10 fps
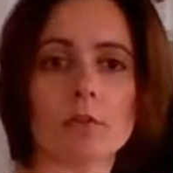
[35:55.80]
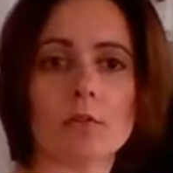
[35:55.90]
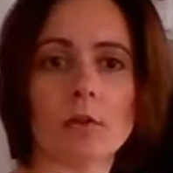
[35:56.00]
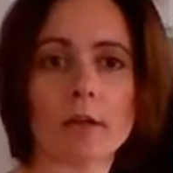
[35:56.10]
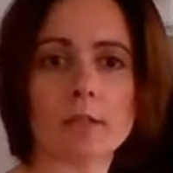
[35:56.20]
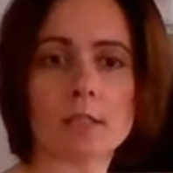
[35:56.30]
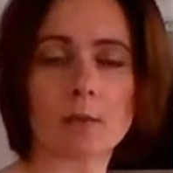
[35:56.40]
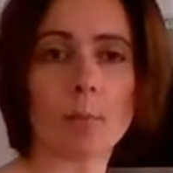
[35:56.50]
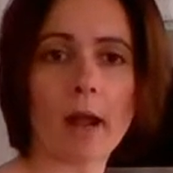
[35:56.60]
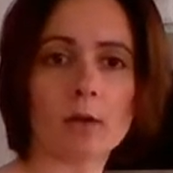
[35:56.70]
there are these
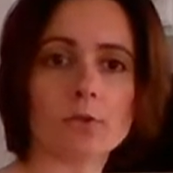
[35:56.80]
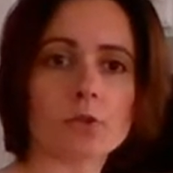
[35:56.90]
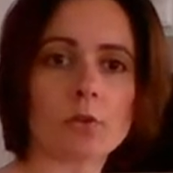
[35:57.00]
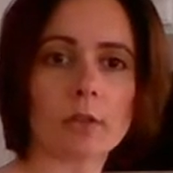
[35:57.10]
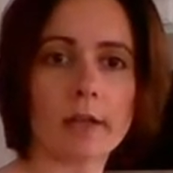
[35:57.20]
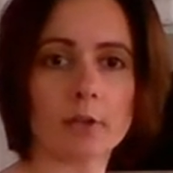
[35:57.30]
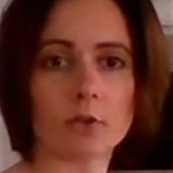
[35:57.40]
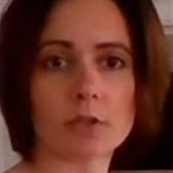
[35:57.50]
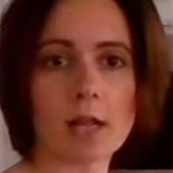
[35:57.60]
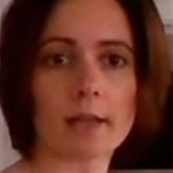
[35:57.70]
compounds called
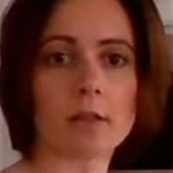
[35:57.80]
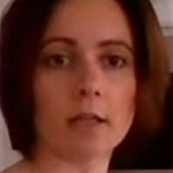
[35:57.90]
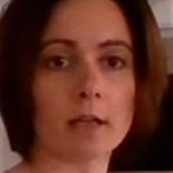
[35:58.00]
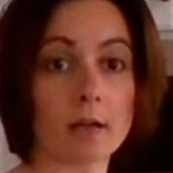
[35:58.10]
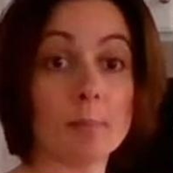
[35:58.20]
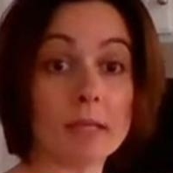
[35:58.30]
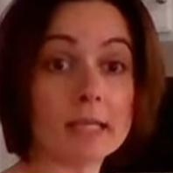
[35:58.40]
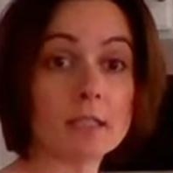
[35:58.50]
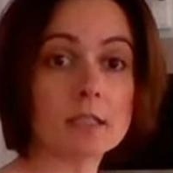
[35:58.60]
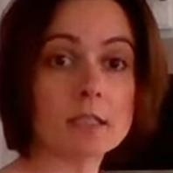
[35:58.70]
heterocyclic
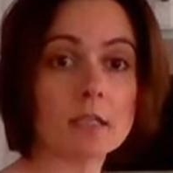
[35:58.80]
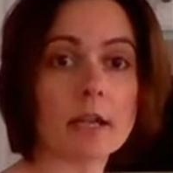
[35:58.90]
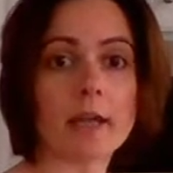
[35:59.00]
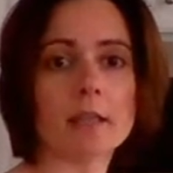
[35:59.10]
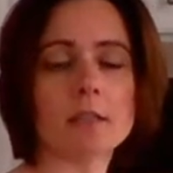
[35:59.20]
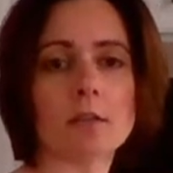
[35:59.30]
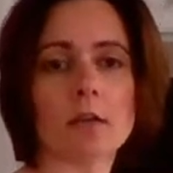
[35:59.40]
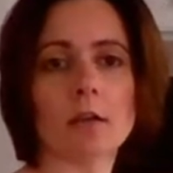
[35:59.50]
amines and